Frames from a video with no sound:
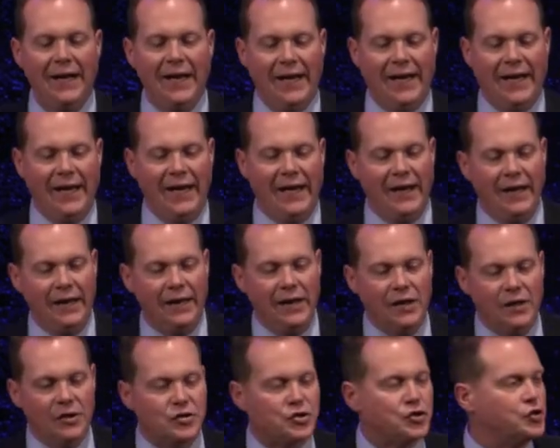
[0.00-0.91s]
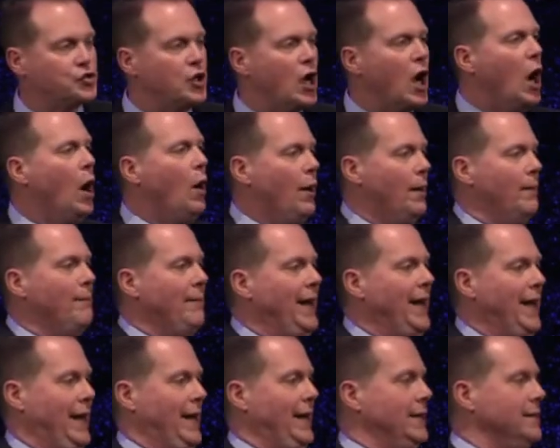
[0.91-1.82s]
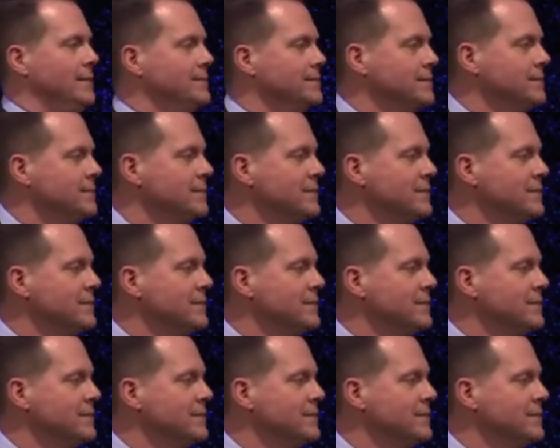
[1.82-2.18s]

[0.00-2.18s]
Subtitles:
he saw a man."